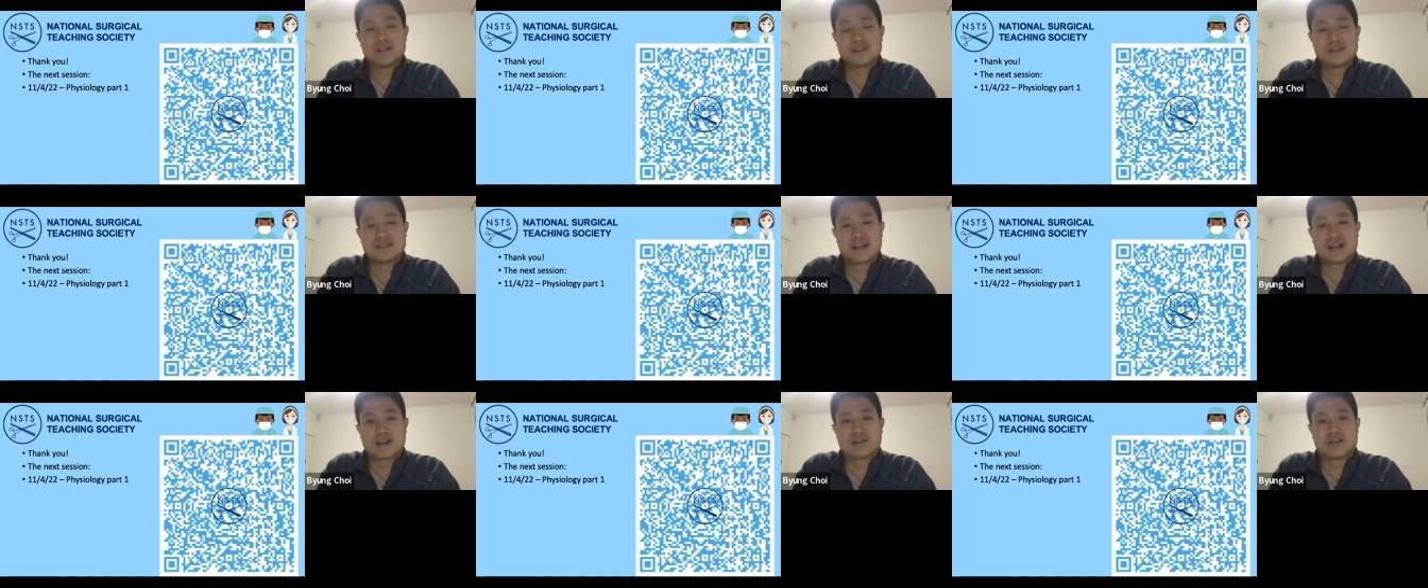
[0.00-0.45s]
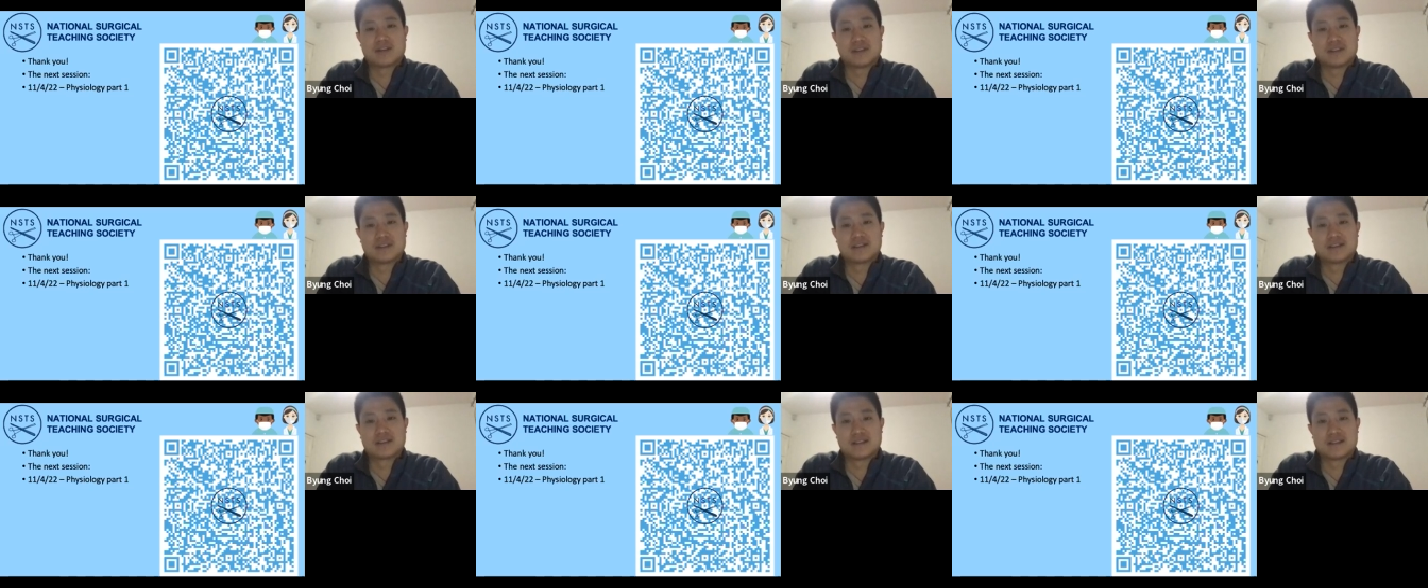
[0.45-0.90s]
tackle
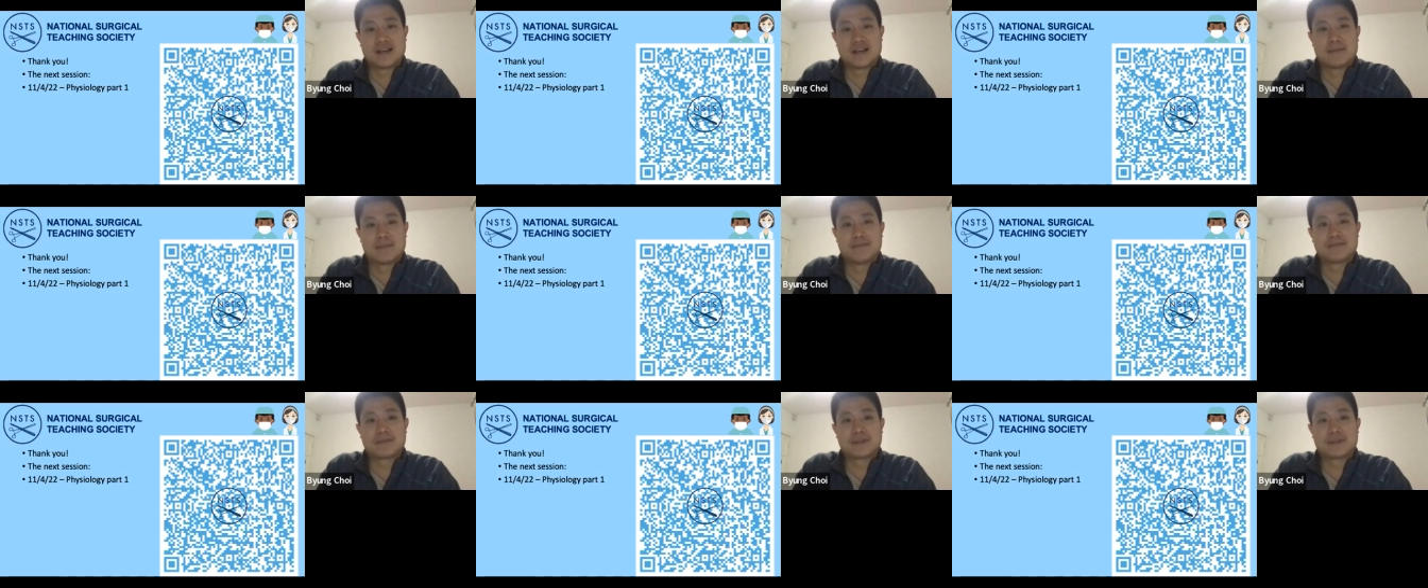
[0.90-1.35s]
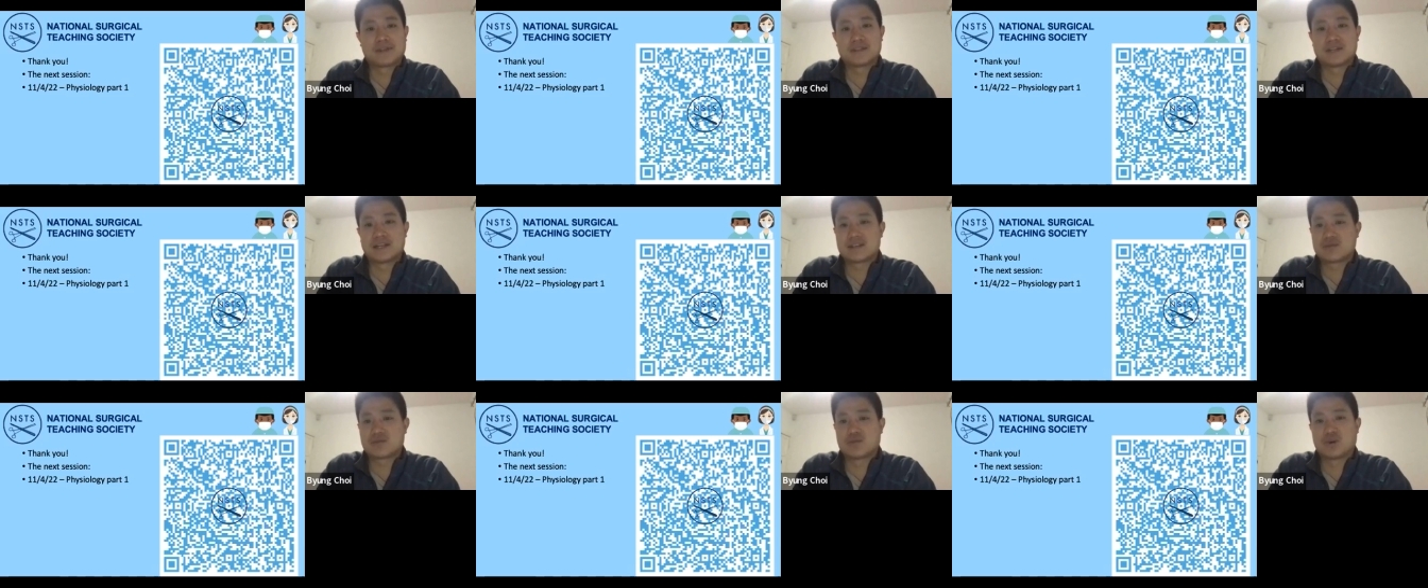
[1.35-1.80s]
this exam, because
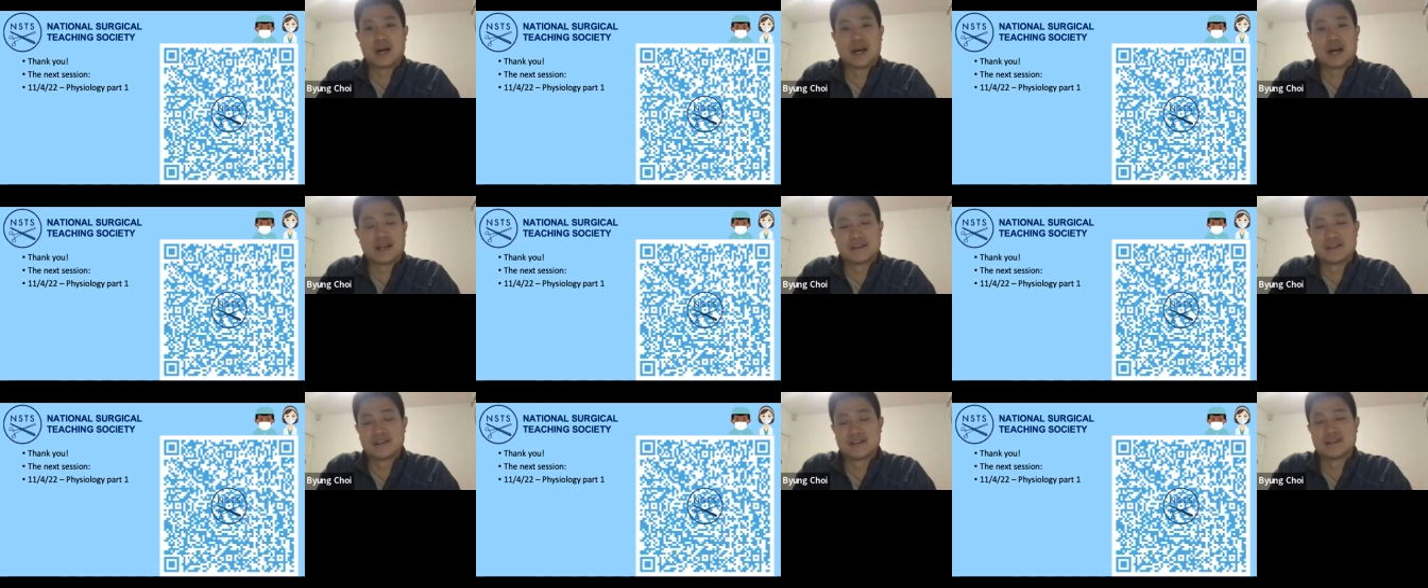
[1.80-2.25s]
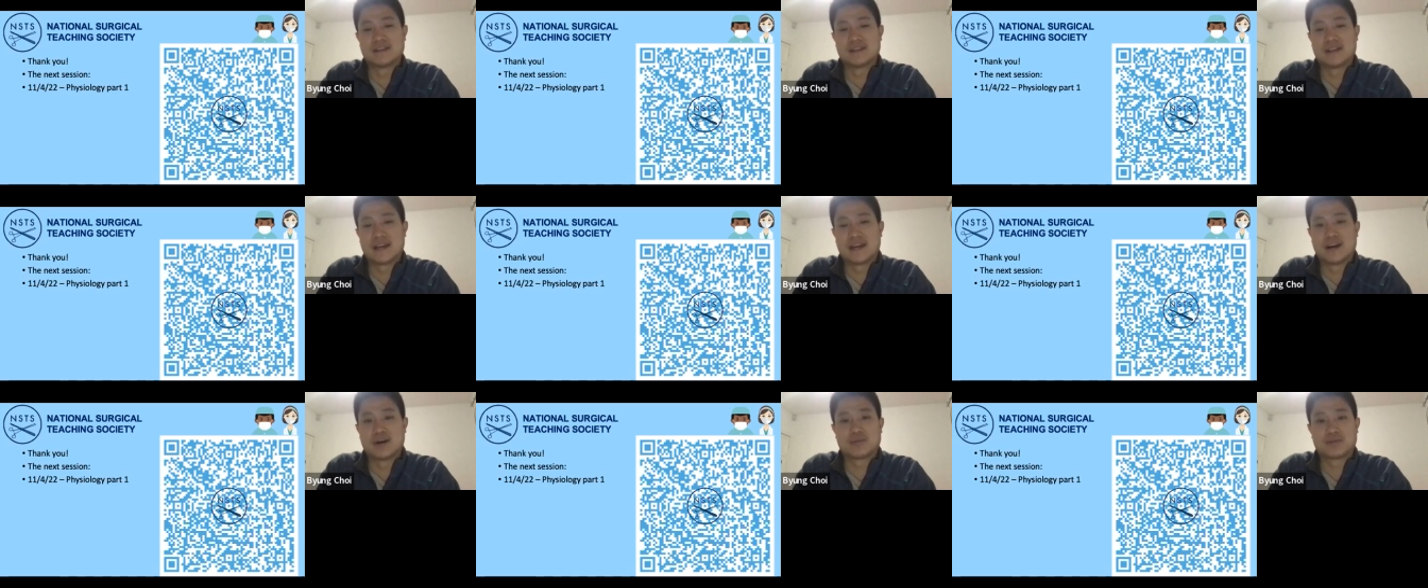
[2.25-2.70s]
that's what I did and
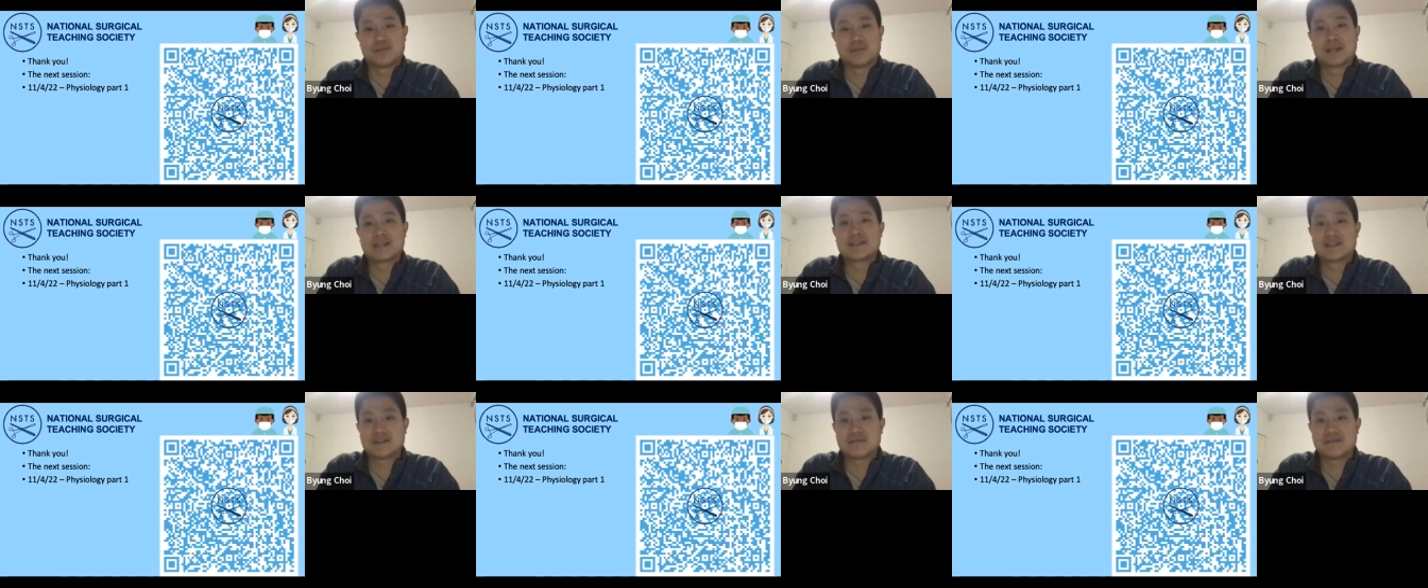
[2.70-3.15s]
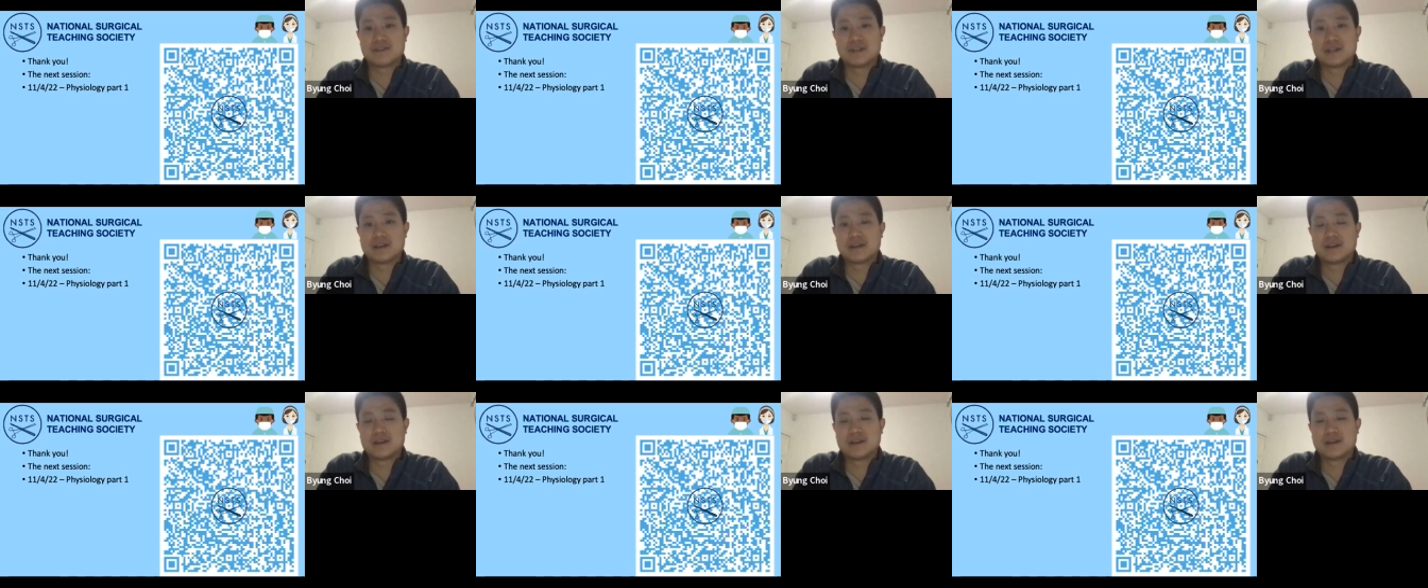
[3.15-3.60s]
it helped massively.